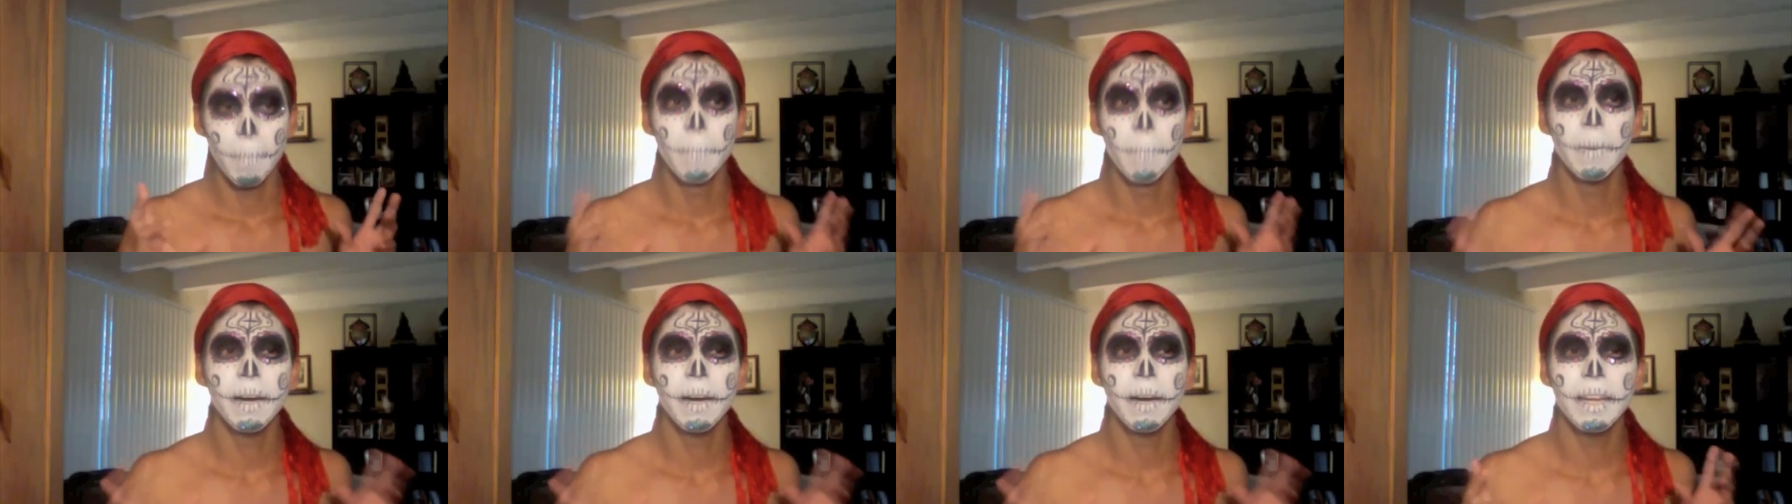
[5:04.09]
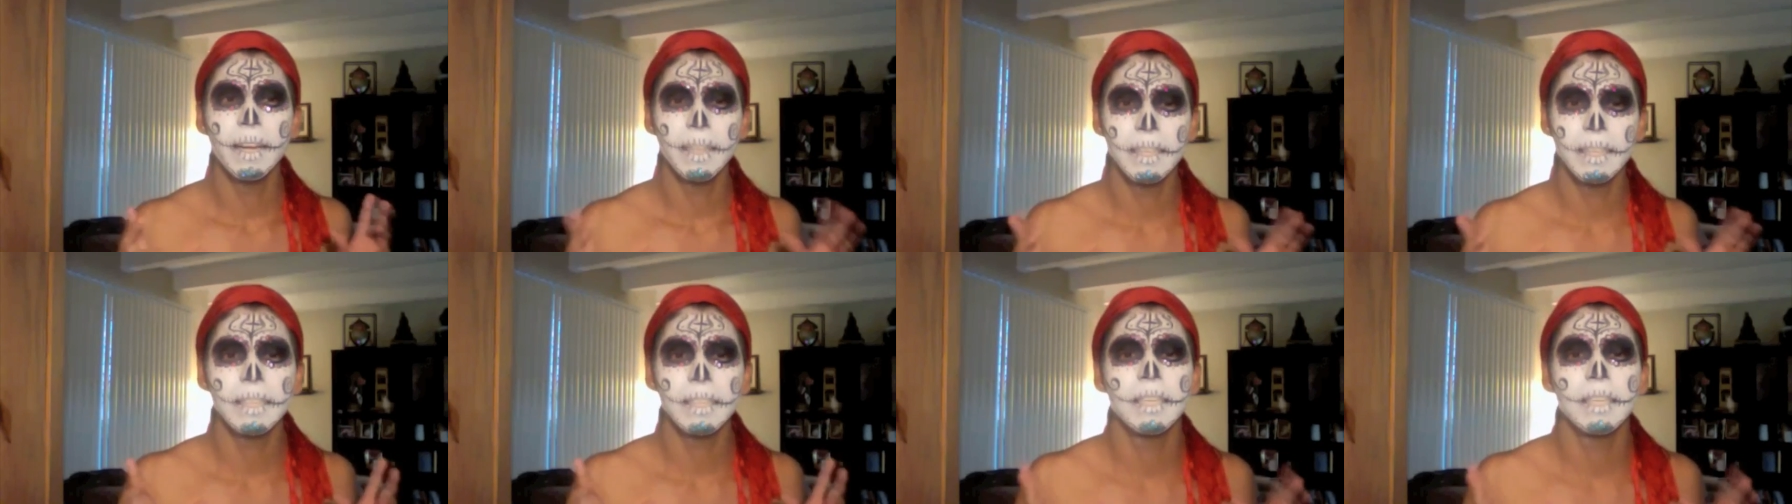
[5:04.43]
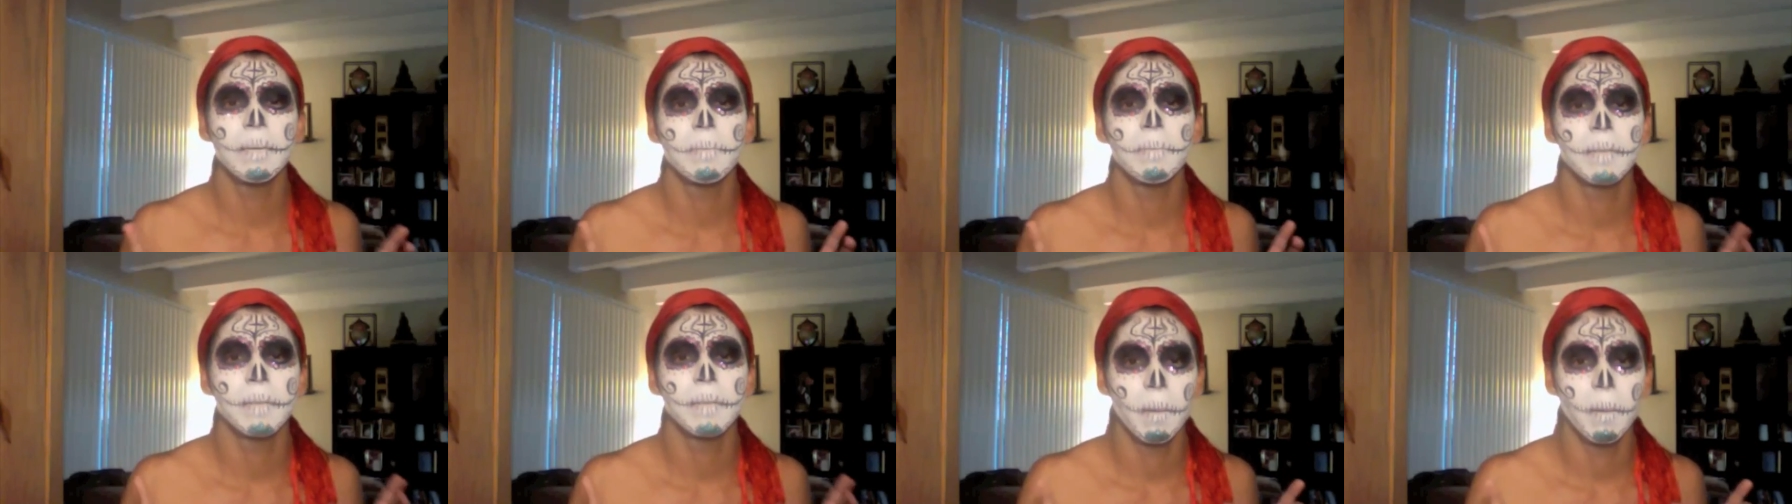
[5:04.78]
But at the
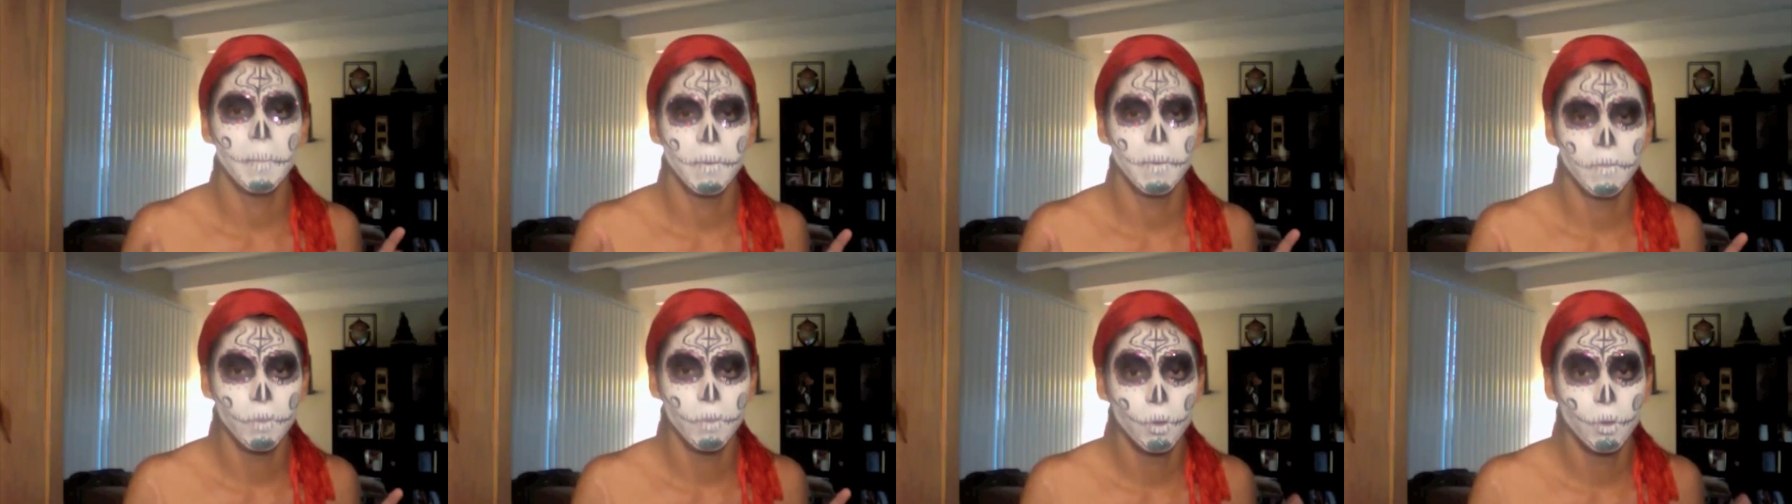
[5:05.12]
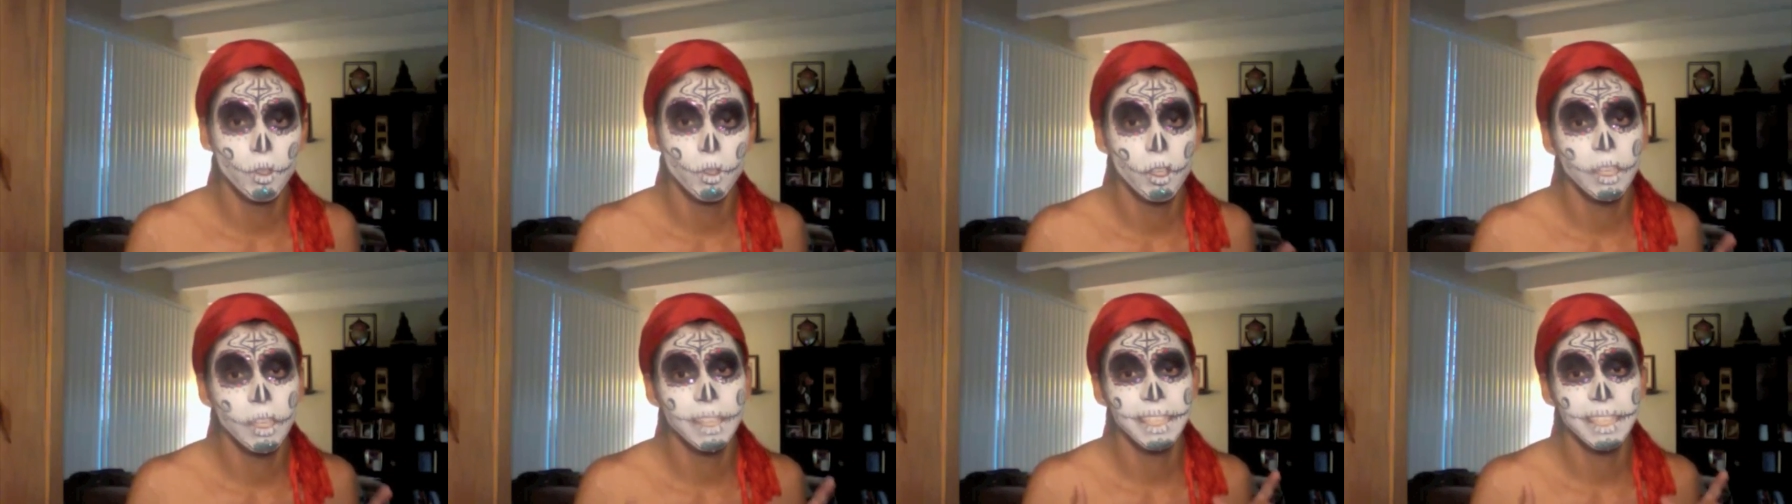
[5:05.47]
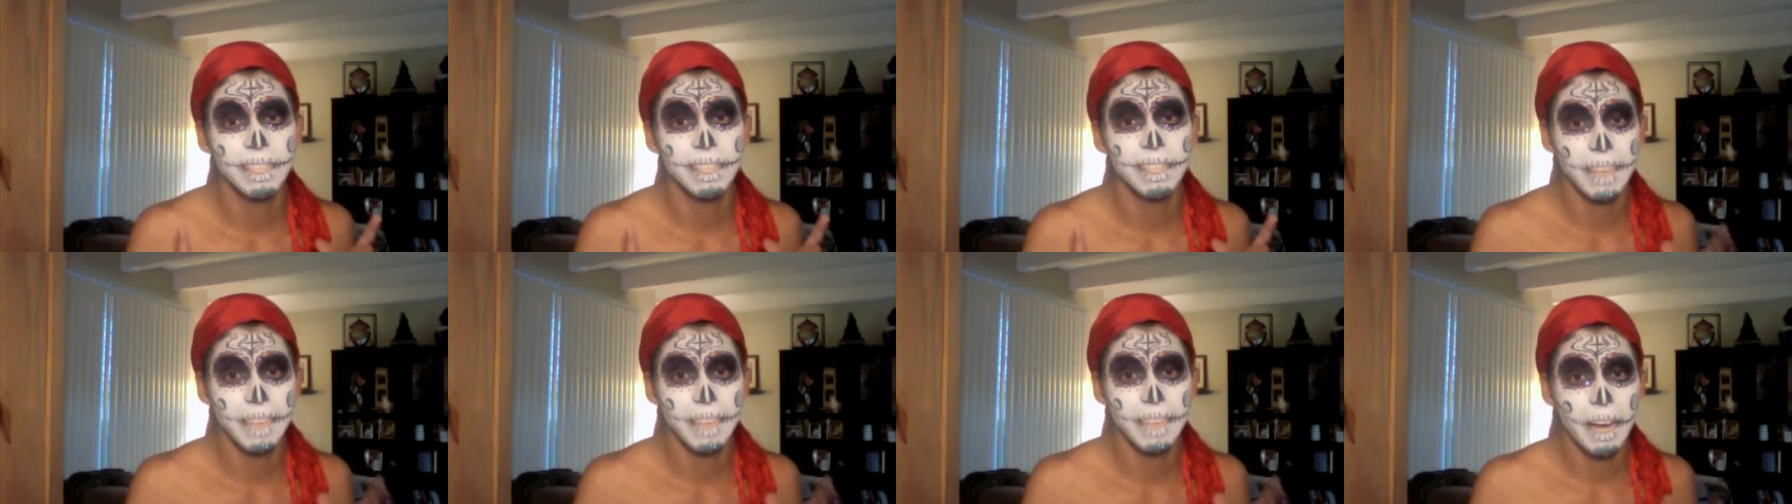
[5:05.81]
same time, if you took the
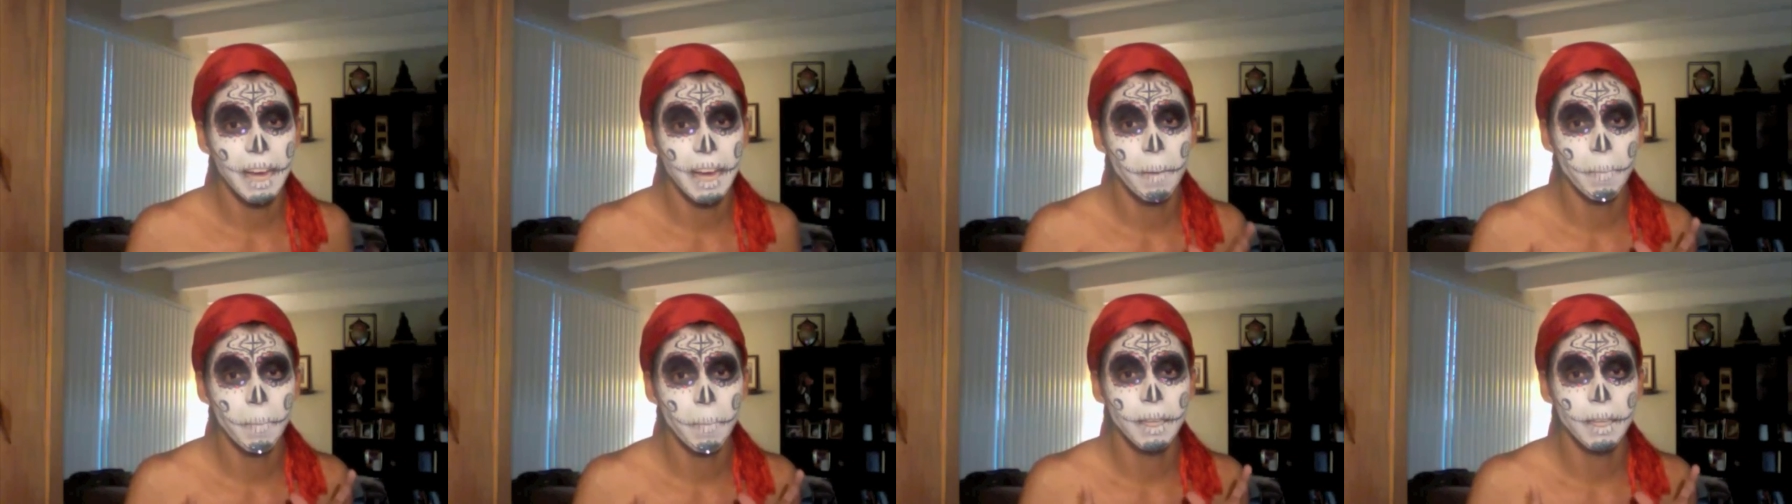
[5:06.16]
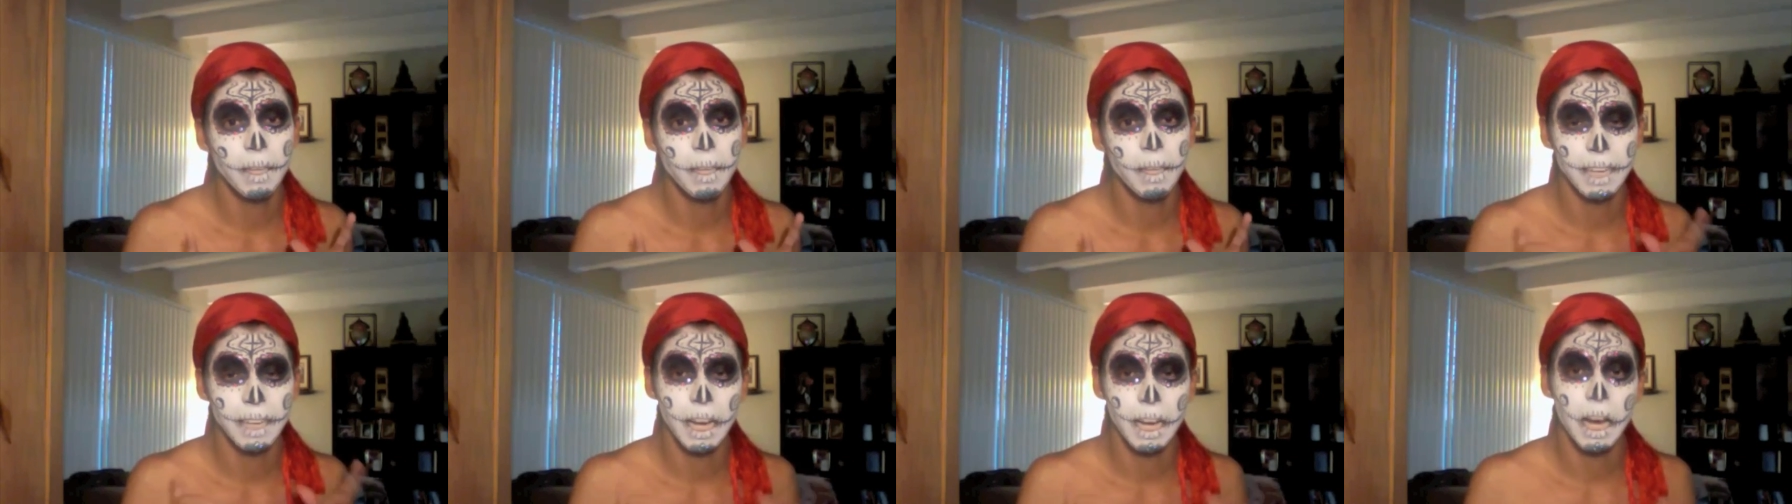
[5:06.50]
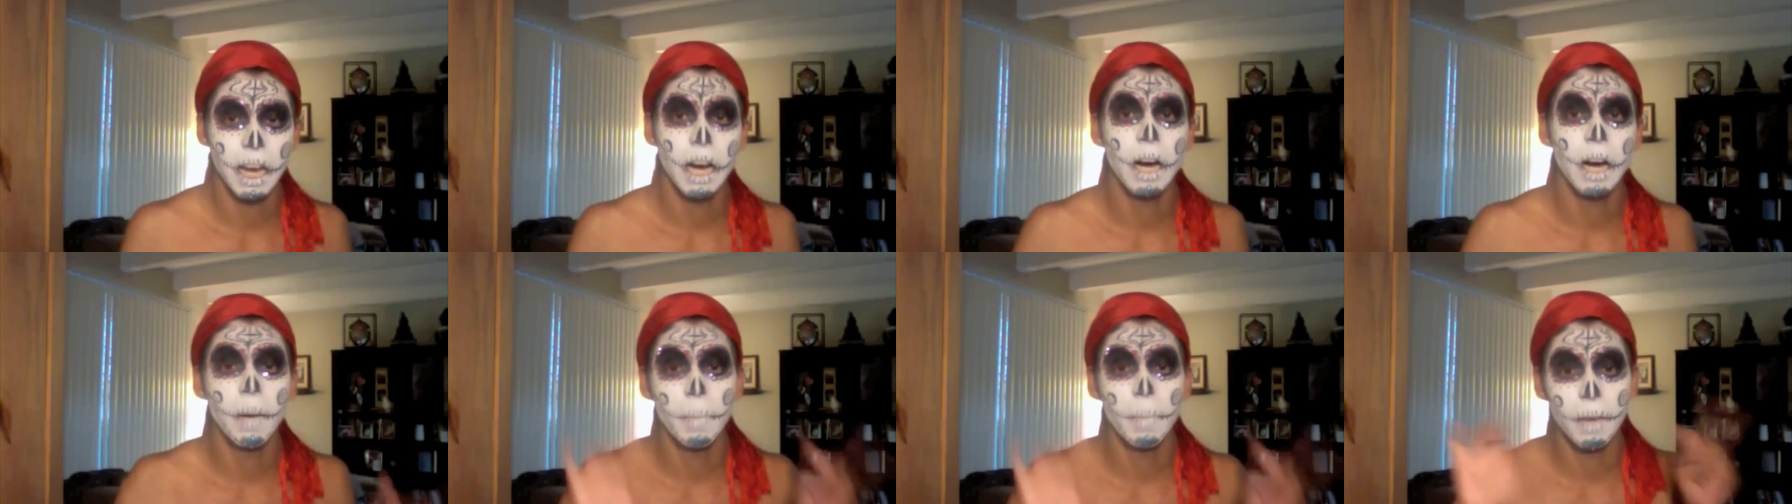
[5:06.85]
time to
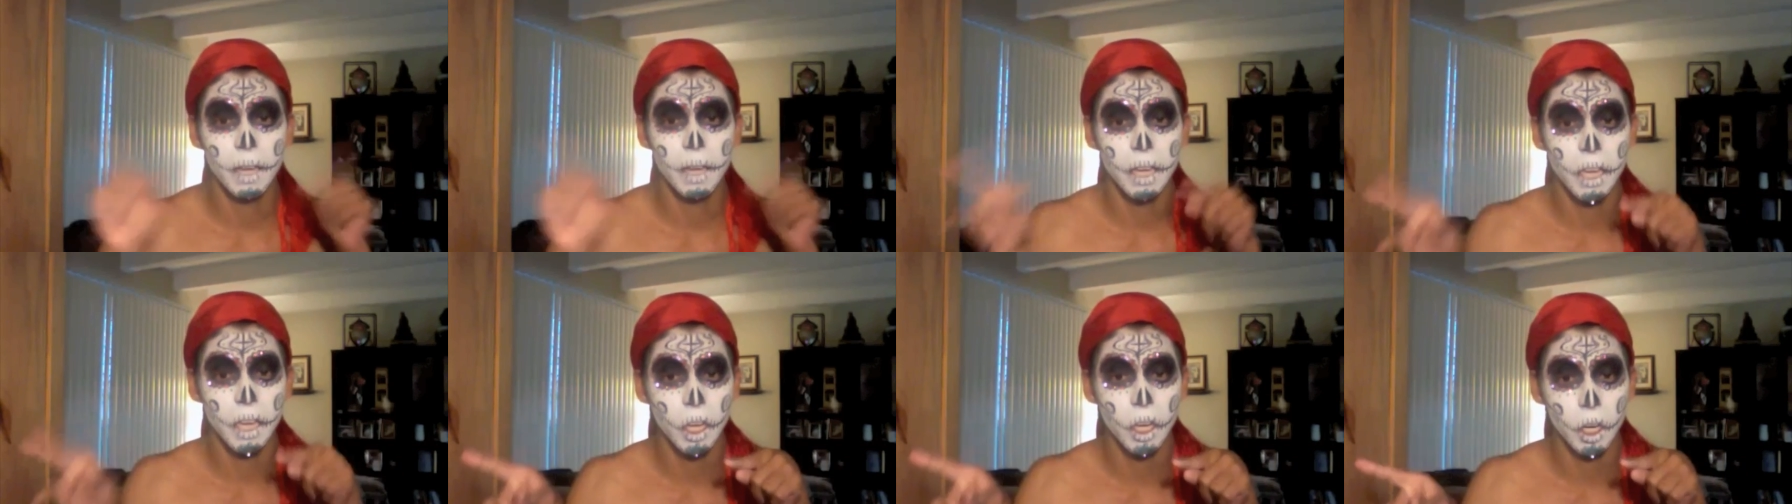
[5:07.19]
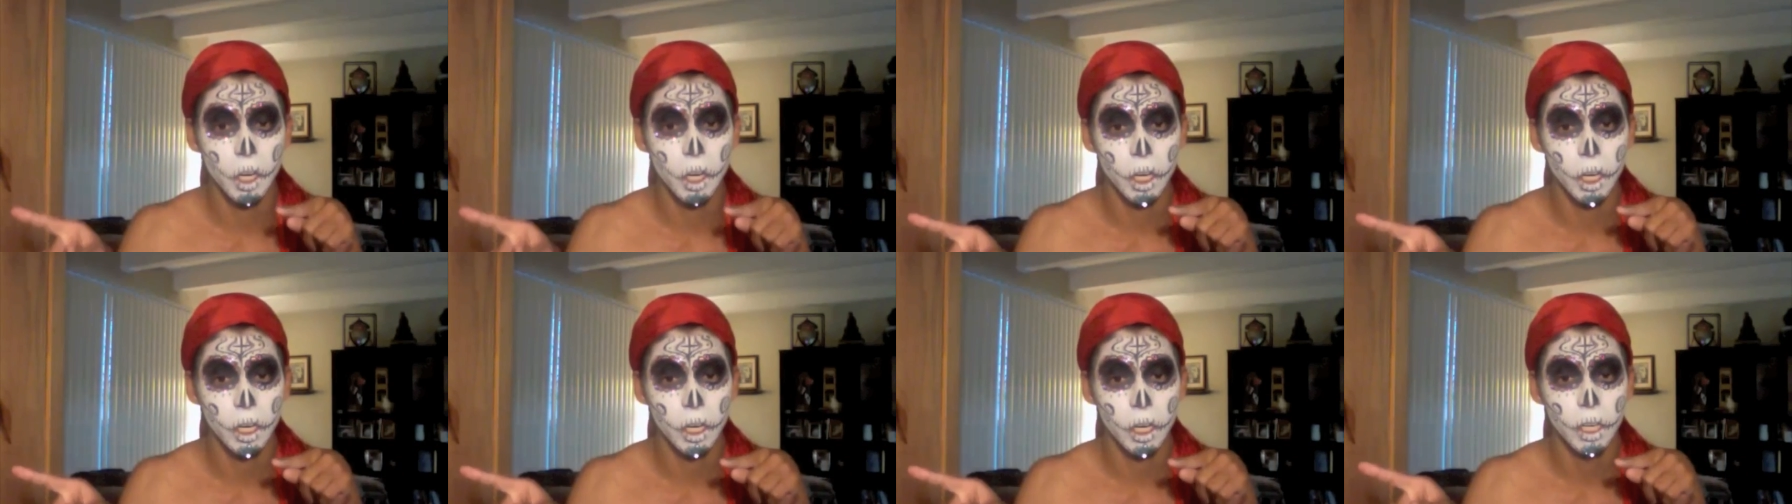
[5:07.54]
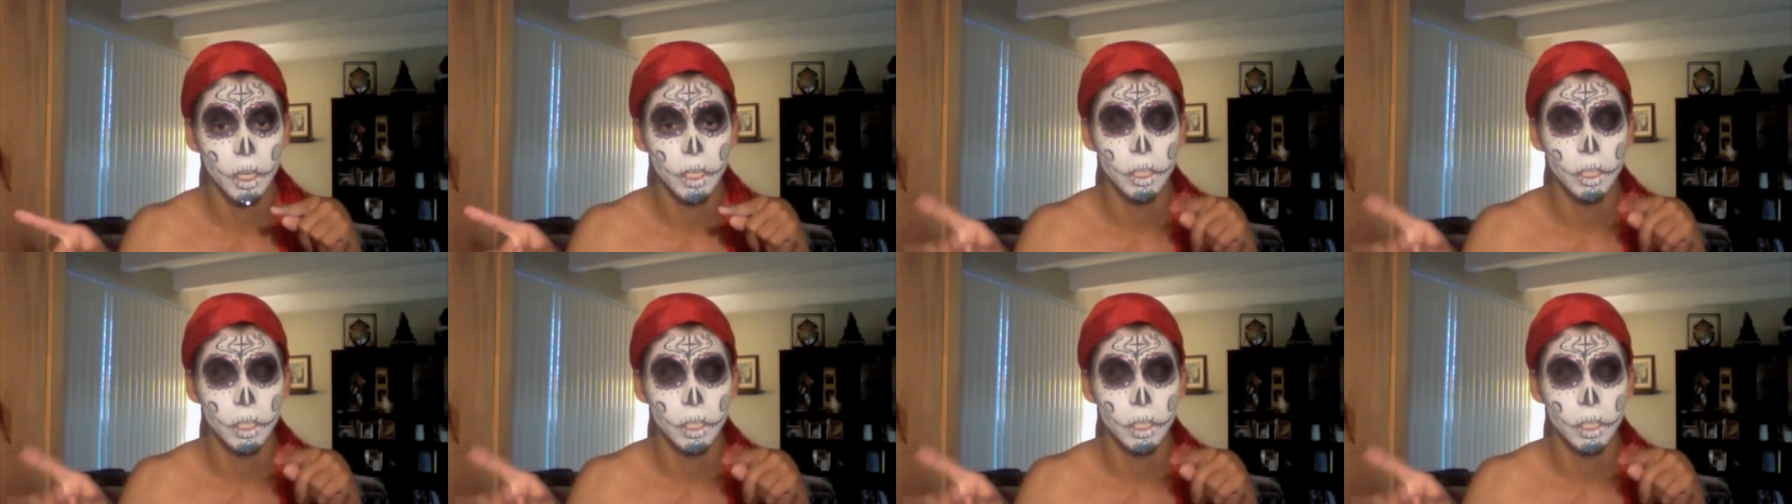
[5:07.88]
come here